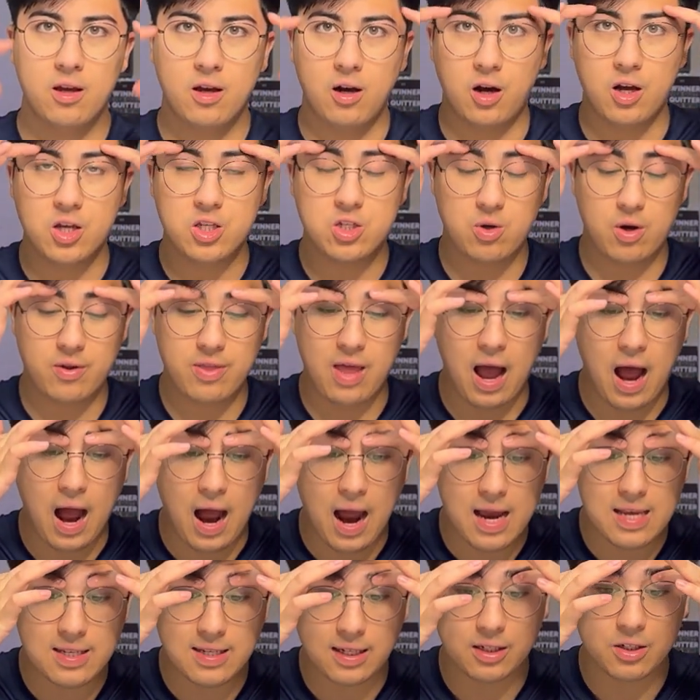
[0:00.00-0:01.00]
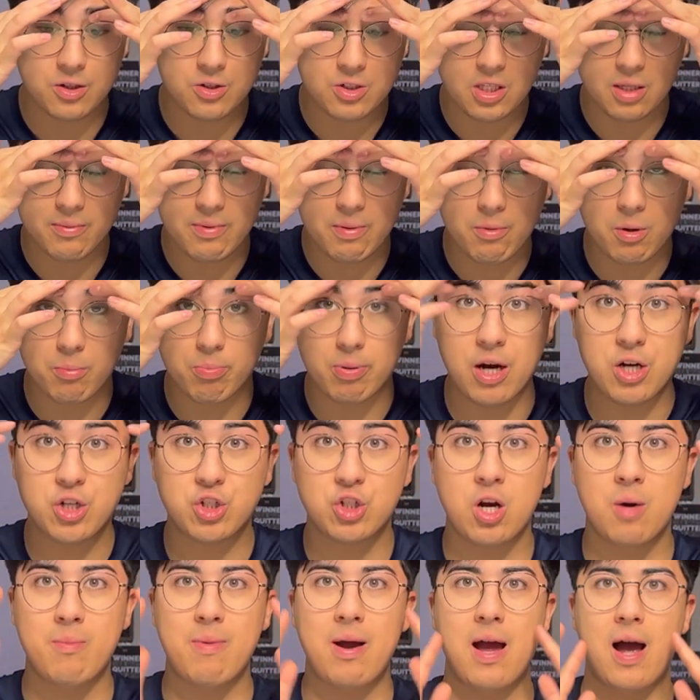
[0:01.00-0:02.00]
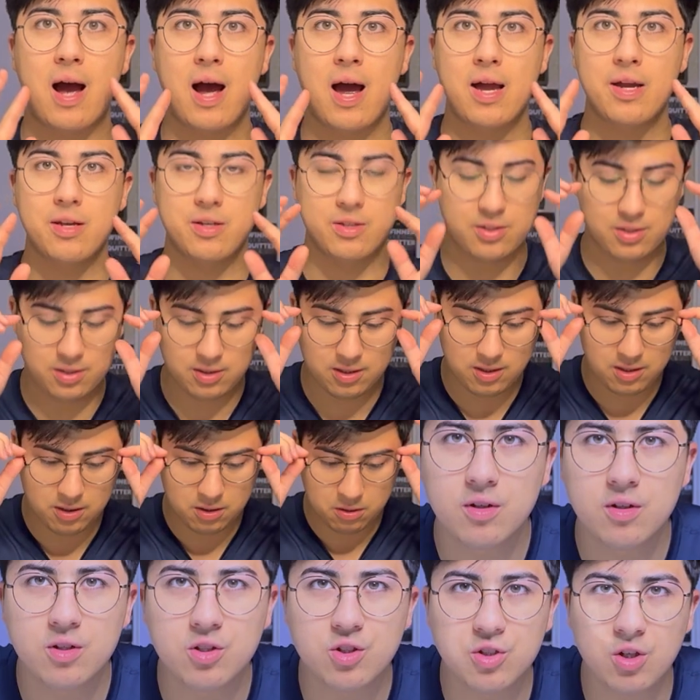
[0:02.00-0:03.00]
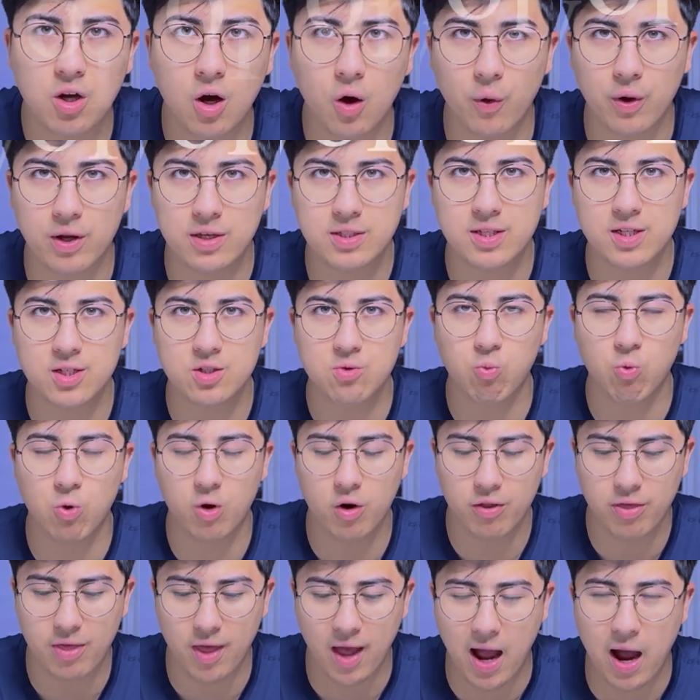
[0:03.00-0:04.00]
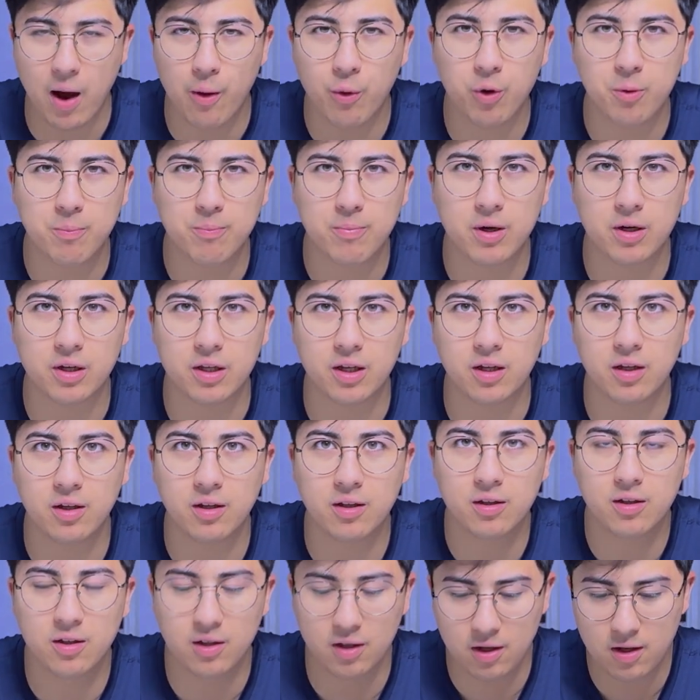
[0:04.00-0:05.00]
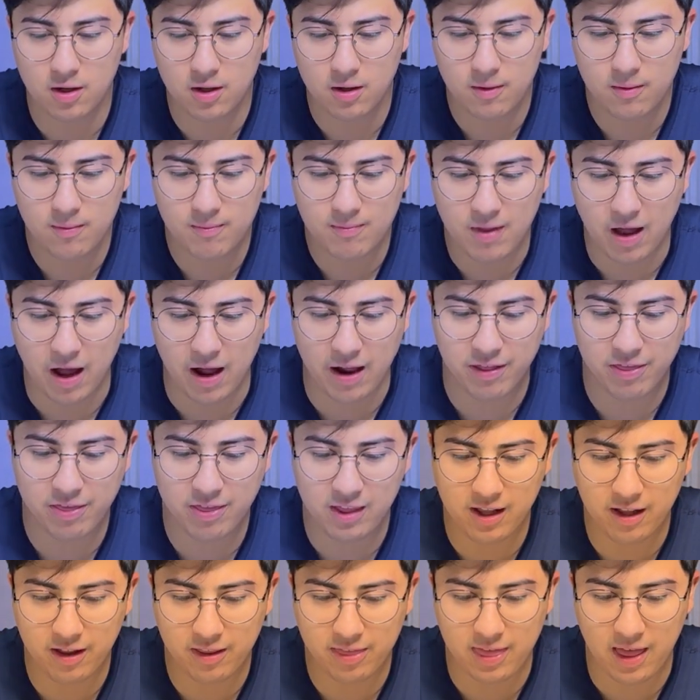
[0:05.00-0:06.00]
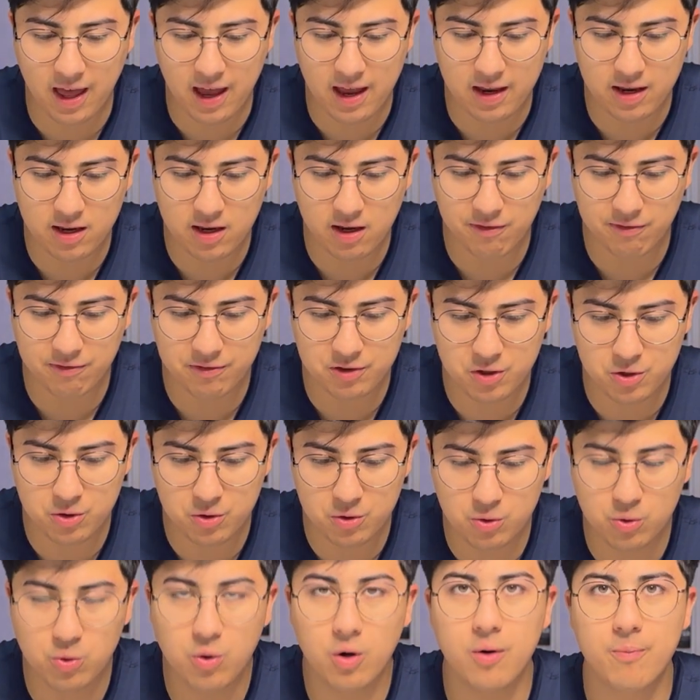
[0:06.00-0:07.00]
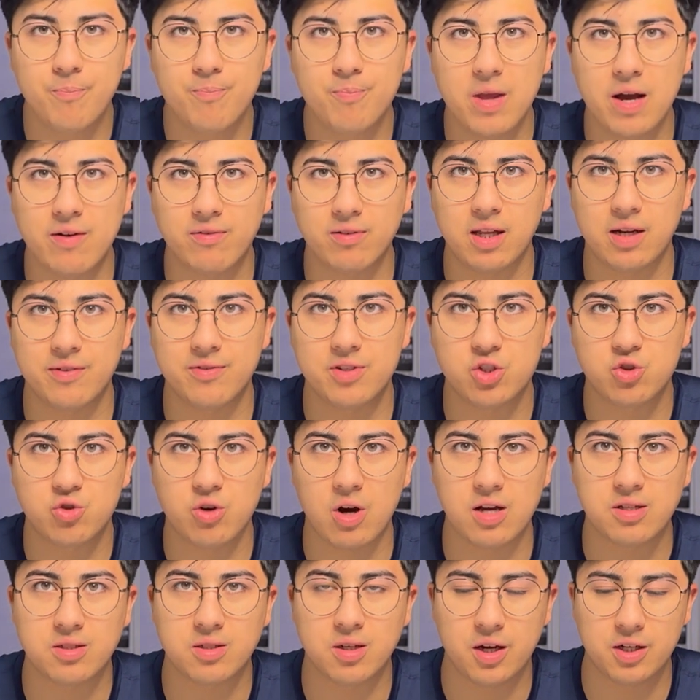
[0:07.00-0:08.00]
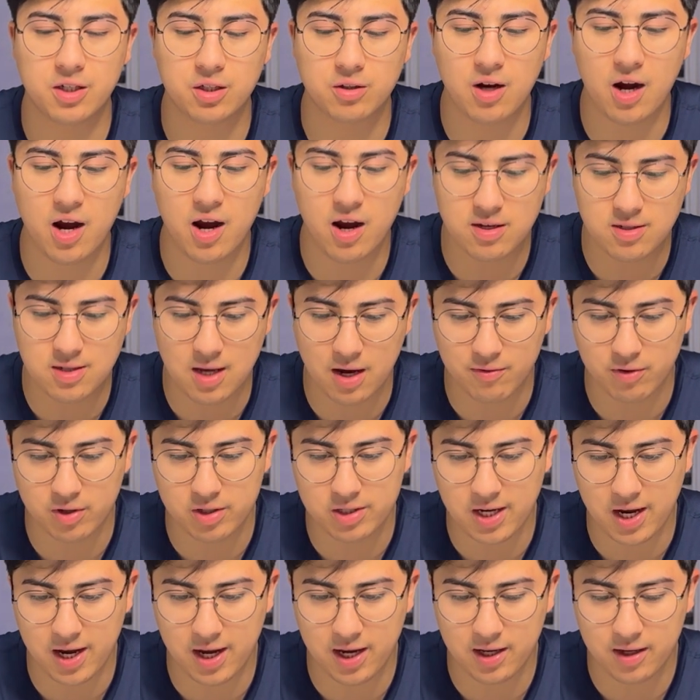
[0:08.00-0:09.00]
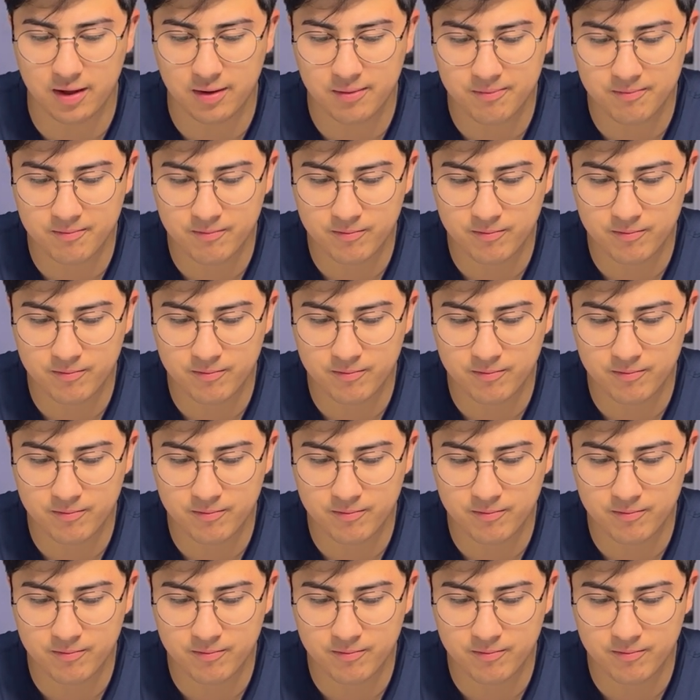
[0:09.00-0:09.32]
Also on the eyes, I could use a little bit more pressure on my eyes. So is this worth our money? I think that if you have a lot of stress on your eyes every day,